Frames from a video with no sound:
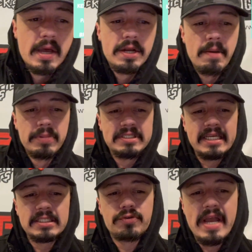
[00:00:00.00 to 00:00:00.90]
Number
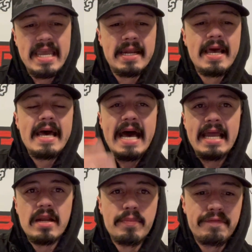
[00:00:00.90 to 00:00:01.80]
6, Creighton
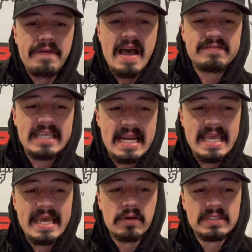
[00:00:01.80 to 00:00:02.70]
at number 5, San
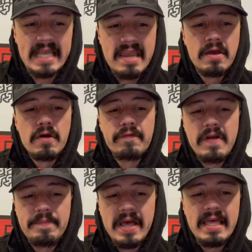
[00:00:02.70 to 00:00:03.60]
Diego State.
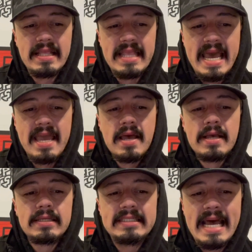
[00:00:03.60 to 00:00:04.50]
Free play of the day,
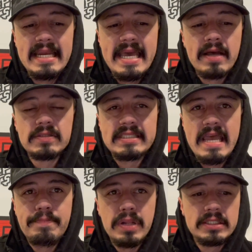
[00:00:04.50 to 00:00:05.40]
San Diego
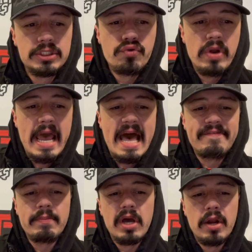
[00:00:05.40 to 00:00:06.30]
State plus
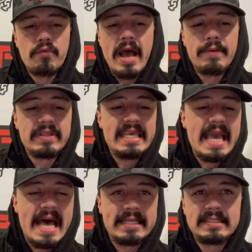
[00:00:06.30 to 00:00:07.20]
2.5. I'm going to ride with the
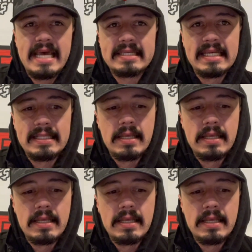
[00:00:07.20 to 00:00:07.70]
Aztecs.